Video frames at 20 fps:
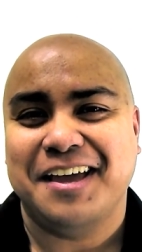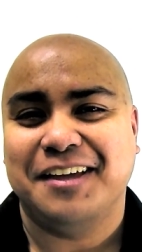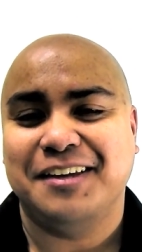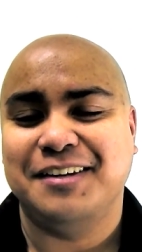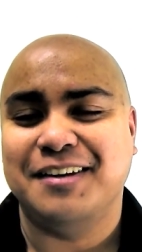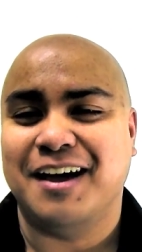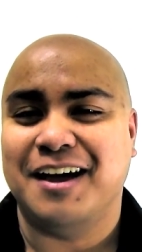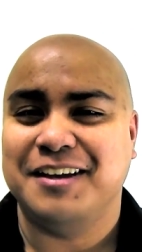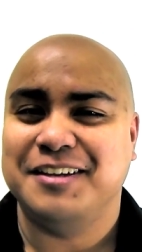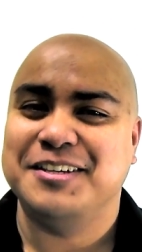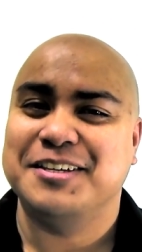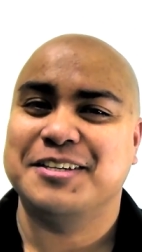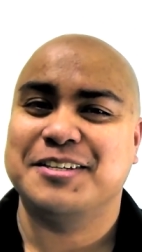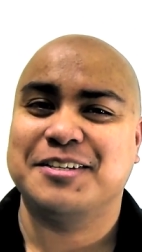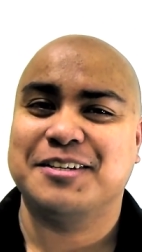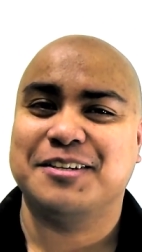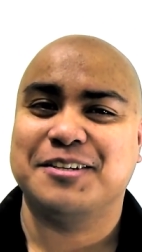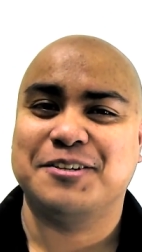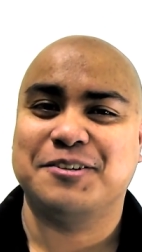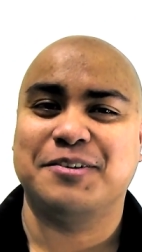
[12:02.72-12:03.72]
not
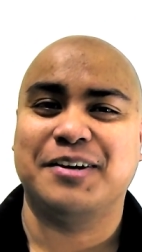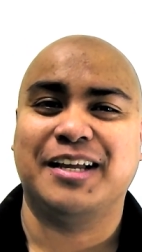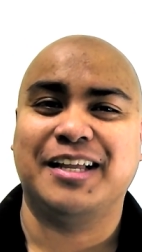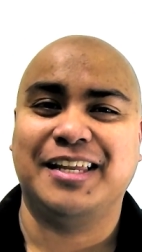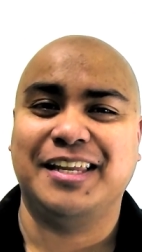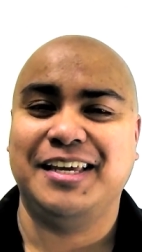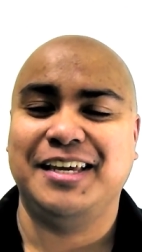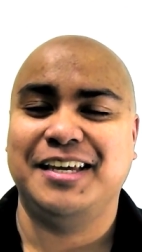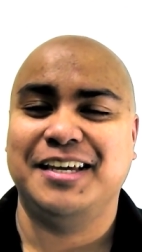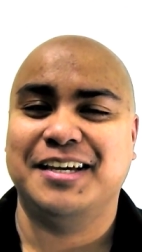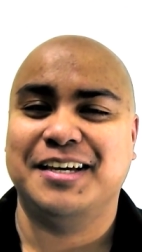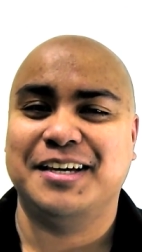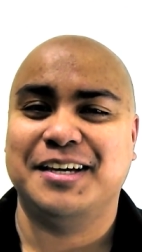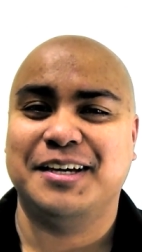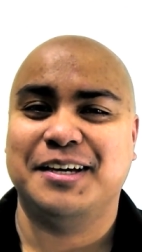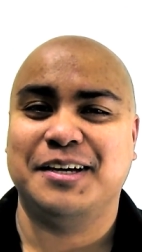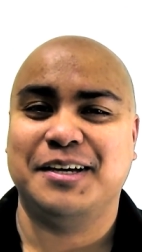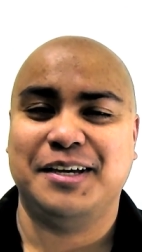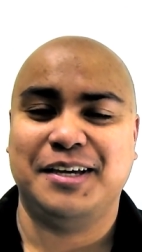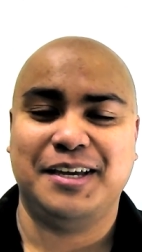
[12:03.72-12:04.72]
just strictly
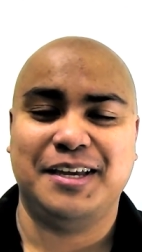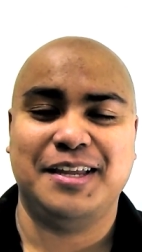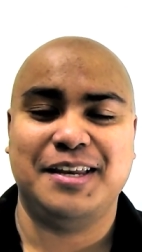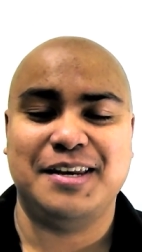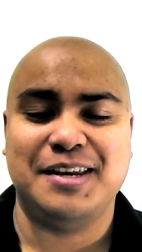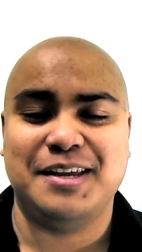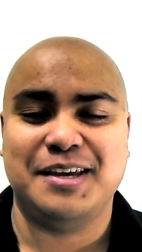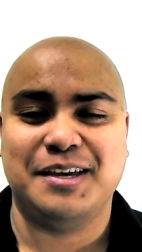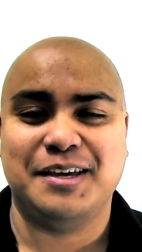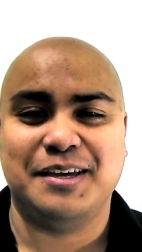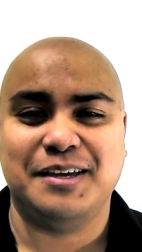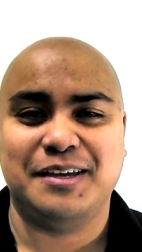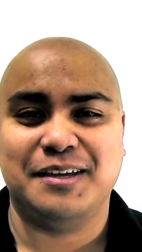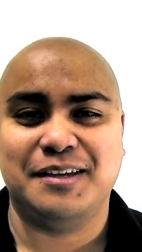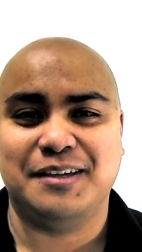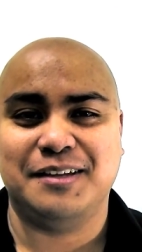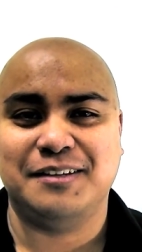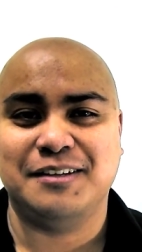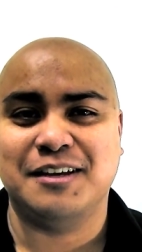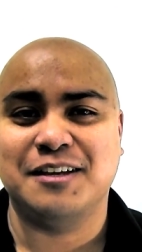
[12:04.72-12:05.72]
uh, in uh,
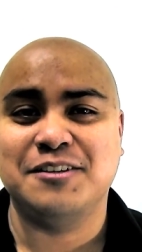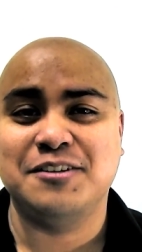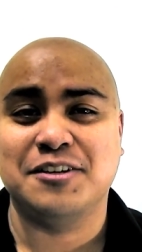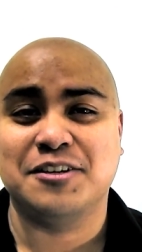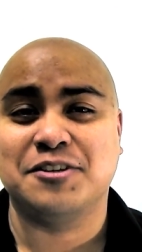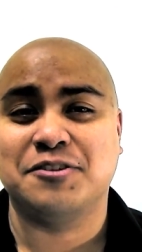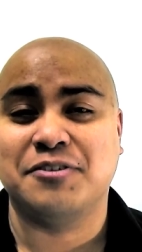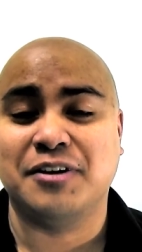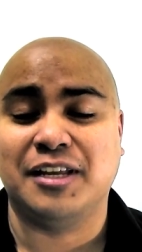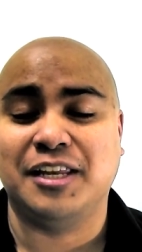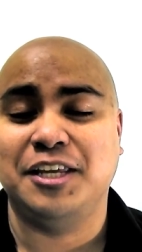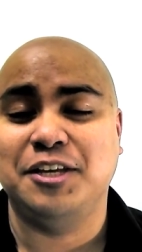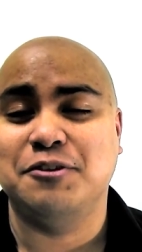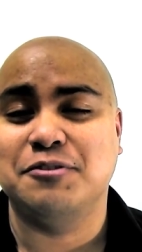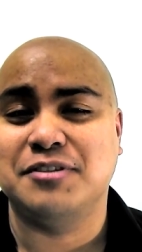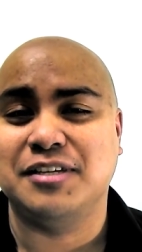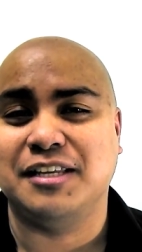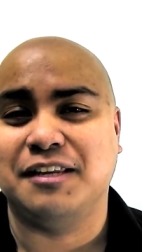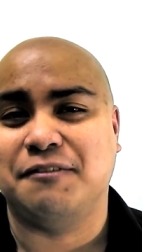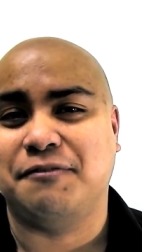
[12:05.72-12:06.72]
not just strictly
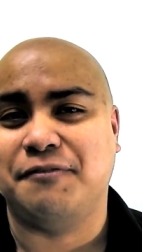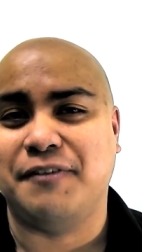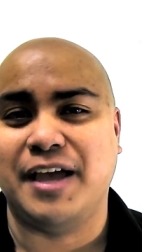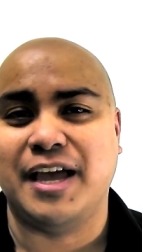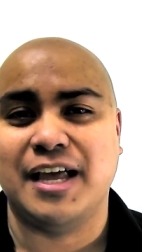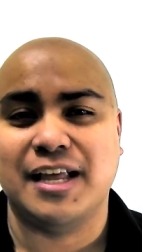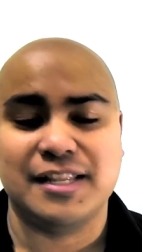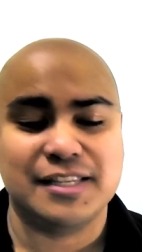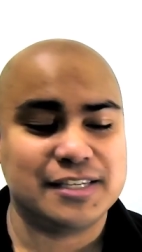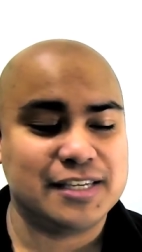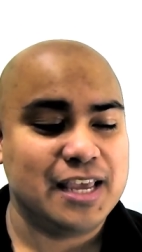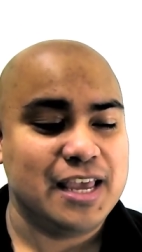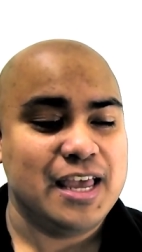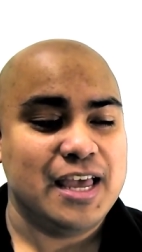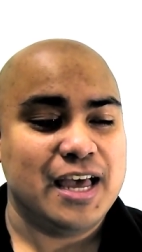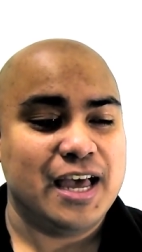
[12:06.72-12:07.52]
using the fans.